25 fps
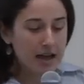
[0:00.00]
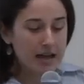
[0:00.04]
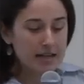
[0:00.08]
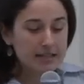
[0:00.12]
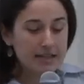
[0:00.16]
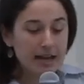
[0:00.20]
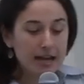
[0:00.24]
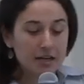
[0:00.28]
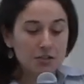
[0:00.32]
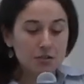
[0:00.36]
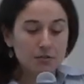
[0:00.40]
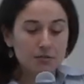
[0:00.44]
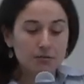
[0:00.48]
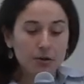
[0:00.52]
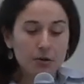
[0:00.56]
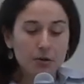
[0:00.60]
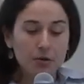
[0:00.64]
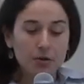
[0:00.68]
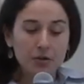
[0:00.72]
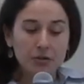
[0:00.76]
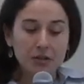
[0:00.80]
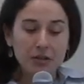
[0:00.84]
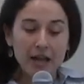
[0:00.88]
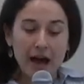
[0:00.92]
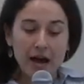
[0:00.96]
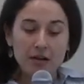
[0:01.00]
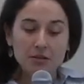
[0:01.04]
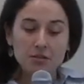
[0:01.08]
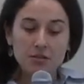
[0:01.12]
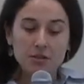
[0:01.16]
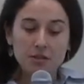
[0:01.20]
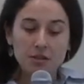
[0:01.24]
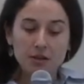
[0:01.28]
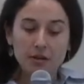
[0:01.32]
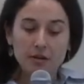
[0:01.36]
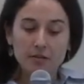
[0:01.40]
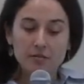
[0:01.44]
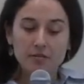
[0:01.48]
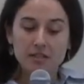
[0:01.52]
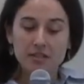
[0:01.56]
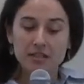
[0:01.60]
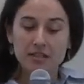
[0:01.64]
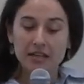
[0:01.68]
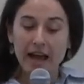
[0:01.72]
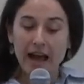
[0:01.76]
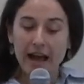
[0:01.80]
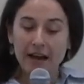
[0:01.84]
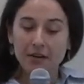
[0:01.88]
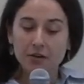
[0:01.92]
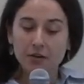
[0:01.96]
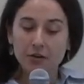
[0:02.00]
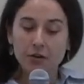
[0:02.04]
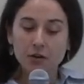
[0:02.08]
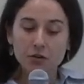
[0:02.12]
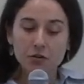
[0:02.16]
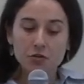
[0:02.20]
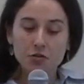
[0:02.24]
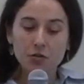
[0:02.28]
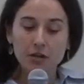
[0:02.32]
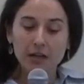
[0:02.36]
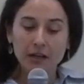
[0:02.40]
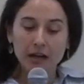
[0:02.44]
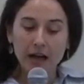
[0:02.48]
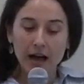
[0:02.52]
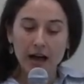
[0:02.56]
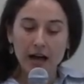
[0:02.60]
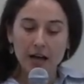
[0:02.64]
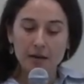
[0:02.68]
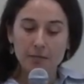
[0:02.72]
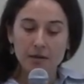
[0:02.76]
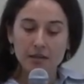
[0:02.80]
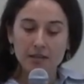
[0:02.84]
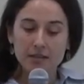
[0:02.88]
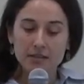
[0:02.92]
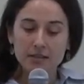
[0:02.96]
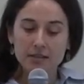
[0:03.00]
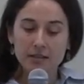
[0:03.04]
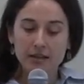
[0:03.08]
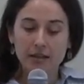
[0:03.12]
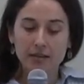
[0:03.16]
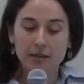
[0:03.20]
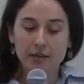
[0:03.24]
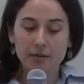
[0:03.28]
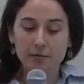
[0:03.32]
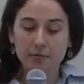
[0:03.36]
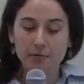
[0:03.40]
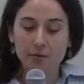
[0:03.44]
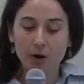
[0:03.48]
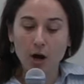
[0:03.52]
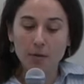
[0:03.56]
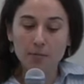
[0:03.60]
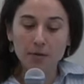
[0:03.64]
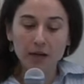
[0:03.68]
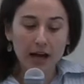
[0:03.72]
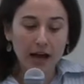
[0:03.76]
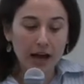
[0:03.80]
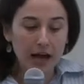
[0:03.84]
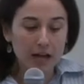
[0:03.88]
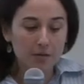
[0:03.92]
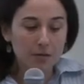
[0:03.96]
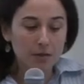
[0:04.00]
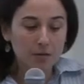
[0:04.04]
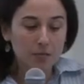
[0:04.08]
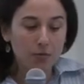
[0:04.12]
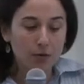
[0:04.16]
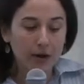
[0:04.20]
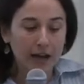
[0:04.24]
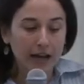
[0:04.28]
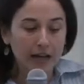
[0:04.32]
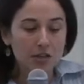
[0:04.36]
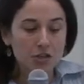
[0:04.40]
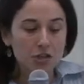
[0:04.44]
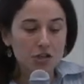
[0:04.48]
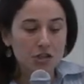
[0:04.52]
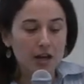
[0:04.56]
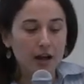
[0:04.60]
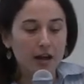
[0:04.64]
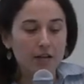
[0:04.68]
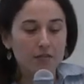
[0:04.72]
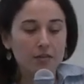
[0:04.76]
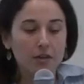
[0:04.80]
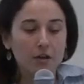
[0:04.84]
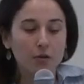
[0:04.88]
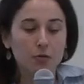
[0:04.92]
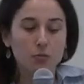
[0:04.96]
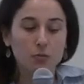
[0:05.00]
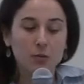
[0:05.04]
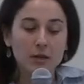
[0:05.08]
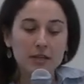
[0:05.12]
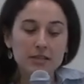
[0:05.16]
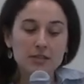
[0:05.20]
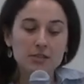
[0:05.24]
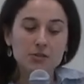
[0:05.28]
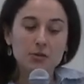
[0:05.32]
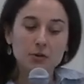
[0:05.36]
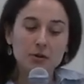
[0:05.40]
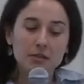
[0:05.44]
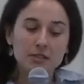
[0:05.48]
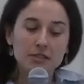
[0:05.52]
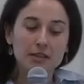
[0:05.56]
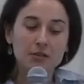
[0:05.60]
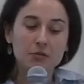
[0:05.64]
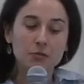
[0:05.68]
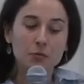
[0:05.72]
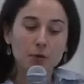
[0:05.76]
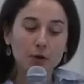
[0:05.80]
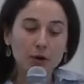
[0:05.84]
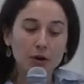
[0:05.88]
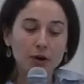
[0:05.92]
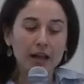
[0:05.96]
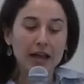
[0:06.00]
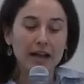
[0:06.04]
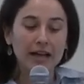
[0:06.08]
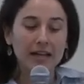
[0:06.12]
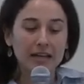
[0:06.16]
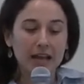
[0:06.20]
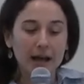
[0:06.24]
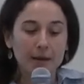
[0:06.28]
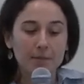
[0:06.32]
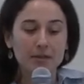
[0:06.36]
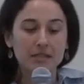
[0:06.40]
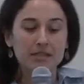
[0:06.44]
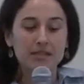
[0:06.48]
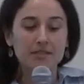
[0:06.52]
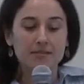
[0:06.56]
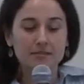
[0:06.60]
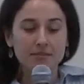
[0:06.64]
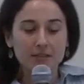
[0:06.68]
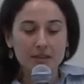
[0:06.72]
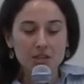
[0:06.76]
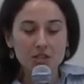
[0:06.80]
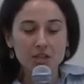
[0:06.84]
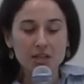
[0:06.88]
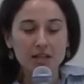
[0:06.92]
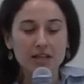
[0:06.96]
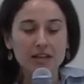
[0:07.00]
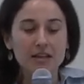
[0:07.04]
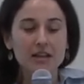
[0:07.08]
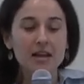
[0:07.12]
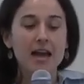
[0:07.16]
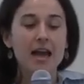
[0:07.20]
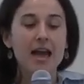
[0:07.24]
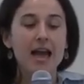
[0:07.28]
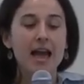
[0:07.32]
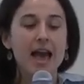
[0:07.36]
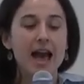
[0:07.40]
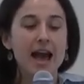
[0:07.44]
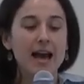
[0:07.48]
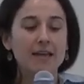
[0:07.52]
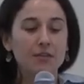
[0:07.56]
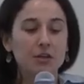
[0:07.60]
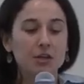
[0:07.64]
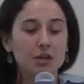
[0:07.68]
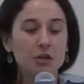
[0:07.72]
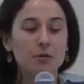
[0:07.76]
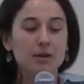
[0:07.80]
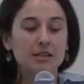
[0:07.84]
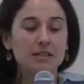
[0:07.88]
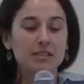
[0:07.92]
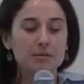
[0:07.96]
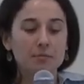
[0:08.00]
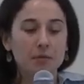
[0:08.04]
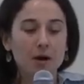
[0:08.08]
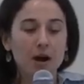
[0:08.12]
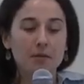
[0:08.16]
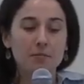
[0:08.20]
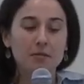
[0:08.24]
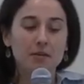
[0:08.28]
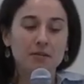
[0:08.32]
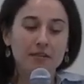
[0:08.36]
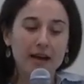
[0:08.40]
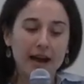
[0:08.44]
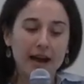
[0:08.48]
Dr. Vogel now serves as an agricultural economist in the farm economy branch of the Resource and Rural Economics Division at the U.S. Department of